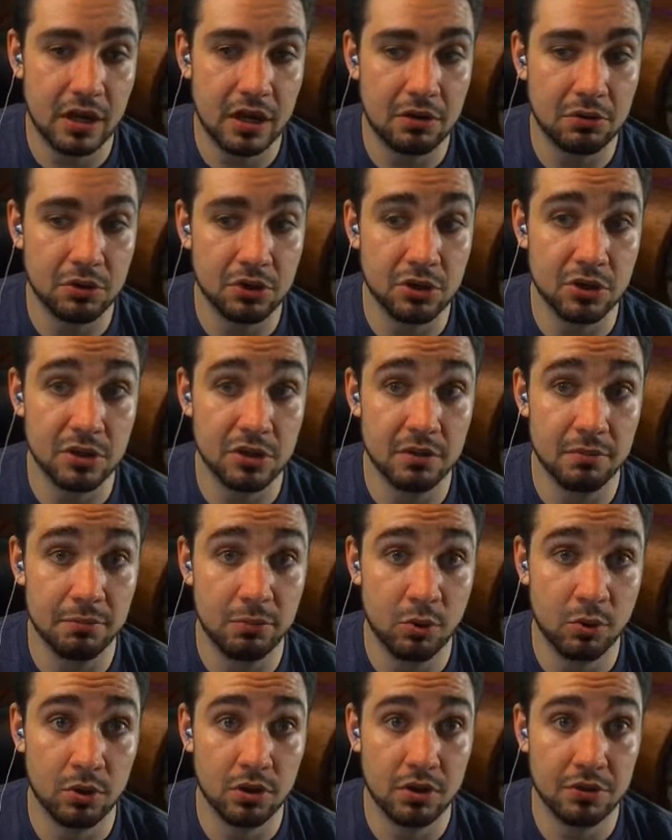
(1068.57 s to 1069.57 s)
how good the
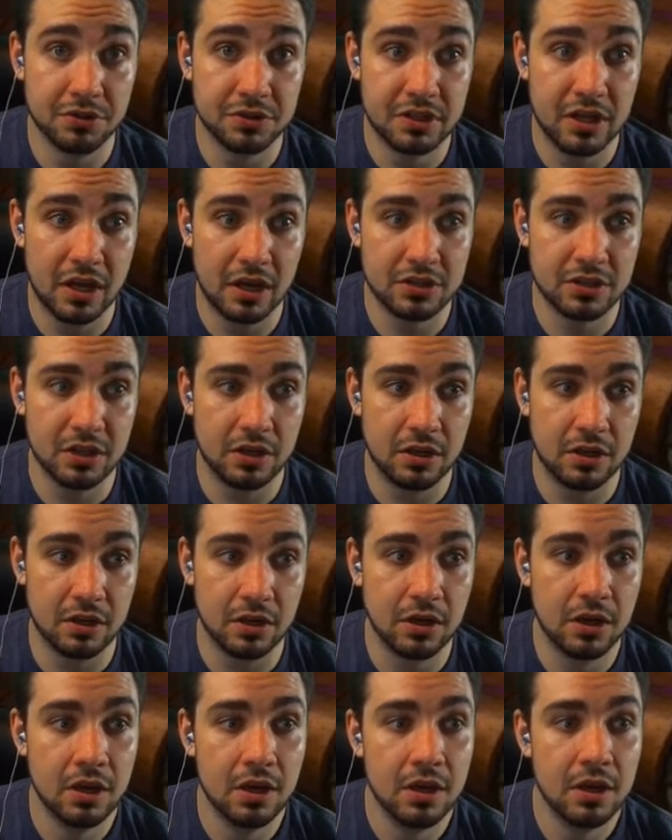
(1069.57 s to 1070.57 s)
Boros decks
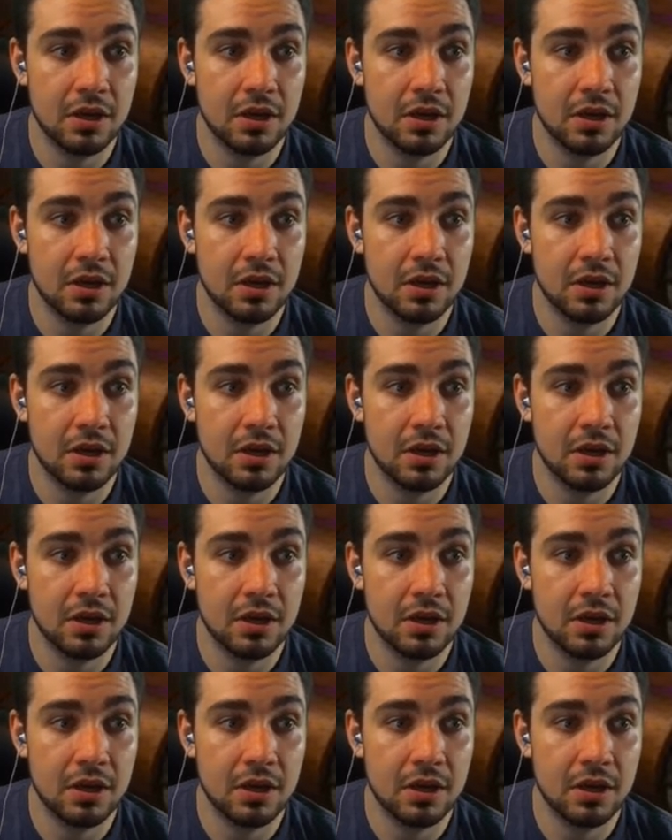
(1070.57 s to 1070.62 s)
are.